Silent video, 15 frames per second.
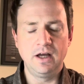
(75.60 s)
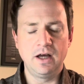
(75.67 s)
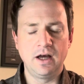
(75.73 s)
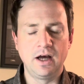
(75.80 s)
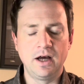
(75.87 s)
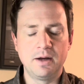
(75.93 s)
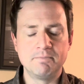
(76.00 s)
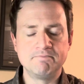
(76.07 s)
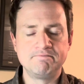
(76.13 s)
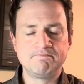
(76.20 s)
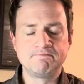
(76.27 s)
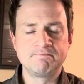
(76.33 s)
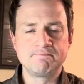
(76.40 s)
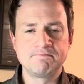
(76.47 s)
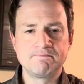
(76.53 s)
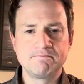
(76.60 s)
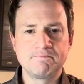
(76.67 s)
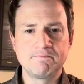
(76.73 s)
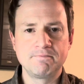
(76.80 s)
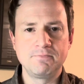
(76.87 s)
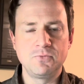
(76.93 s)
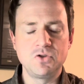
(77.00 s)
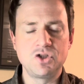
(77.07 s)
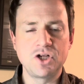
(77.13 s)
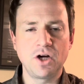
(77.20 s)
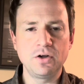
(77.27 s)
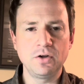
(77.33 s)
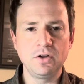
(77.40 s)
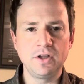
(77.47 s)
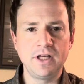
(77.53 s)
Um,
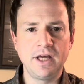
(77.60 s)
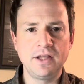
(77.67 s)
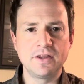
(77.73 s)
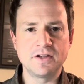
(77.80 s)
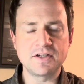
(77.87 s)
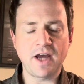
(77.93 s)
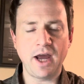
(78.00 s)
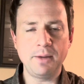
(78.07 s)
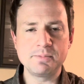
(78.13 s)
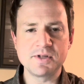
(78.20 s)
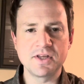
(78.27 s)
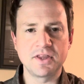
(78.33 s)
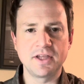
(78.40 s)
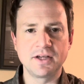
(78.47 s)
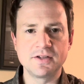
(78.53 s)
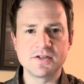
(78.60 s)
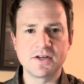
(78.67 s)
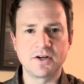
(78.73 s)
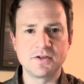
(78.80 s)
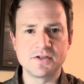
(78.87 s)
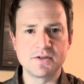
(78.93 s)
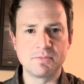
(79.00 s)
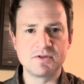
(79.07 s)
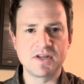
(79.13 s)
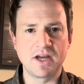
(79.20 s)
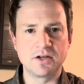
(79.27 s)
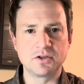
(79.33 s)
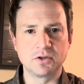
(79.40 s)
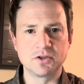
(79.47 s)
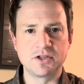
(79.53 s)
Generally, the types of things that are
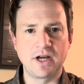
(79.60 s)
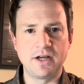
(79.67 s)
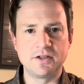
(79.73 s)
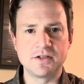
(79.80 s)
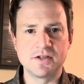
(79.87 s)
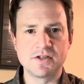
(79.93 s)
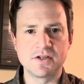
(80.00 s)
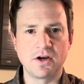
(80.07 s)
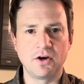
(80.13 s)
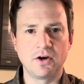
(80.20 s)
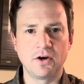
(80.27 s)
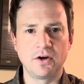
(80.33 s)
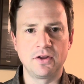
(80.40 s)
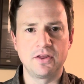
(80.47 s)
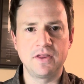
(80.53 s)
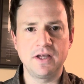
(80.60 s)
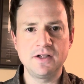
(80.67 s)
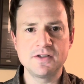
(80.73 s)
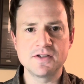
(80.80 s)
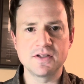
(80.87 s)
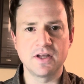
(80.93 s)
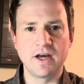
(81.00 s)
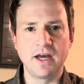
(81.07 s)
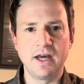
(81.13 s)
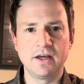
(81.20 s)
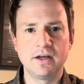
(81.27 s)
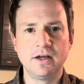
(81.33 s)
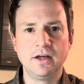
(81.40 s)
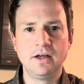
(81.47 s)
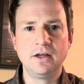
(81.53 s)
substantial changes are things
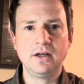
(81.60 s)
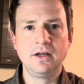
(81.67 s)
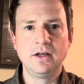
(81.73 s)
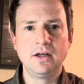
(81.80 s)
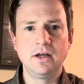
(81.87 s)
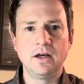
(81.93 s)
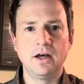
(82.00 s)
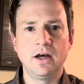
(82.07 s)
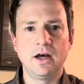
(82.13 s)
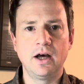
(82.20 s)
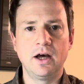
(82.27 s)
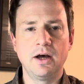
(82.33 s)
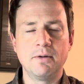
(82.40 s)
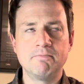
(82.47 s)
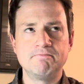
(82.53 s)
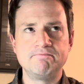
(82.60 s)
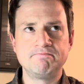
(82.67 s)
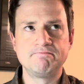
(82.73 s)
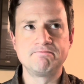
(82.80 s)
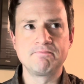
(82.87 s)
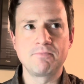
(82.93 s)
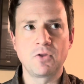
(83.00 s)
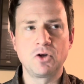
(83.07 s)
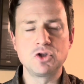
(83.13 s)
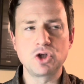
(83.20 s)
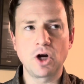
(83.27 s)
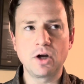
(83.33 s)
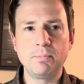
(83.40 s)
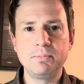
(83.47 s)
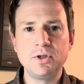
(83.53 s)
like
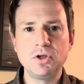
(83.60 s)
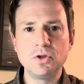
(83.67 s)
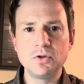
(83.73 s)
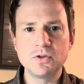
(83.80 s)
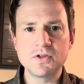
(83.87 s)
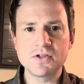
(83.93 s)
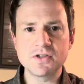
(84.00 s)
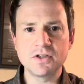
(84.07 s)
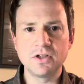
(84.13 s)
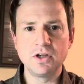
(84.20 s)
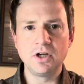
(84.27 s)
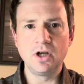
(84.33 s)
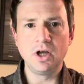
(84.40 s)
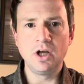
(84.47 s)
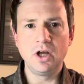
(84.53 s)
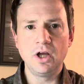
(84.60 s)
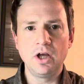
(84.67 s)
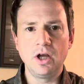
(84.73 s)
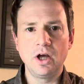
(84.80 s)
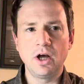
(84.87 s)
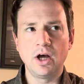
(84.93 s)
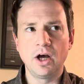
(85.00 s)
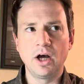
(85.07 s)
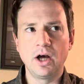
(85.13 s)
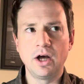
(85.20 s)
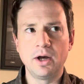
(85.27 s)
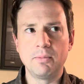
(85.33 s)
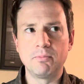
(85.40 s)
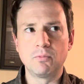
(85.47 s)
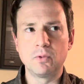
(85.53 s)
drug abuse,
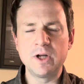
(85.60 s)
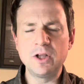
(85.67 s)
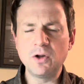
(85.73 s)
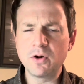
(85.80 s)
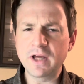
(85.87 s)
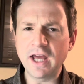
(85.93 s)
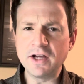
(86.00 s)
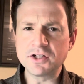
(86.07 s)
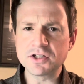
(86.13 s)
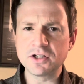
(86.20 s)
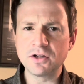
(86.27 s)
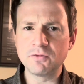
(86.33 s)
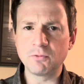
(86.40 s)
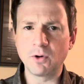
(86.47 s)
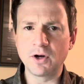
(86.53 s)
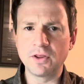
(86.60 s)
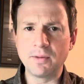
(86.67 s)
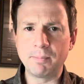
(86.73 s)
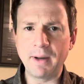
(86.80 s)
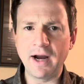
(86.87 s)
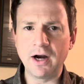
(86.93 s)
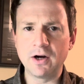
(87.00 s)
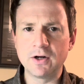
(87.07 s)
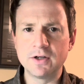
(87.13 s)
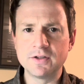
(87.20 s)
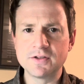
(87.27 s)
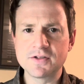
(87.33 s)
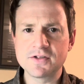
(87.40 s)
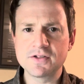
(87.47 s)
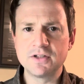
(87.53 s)
relocation of one of the
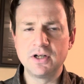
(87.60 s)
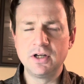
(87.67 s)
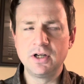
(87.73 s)
parents,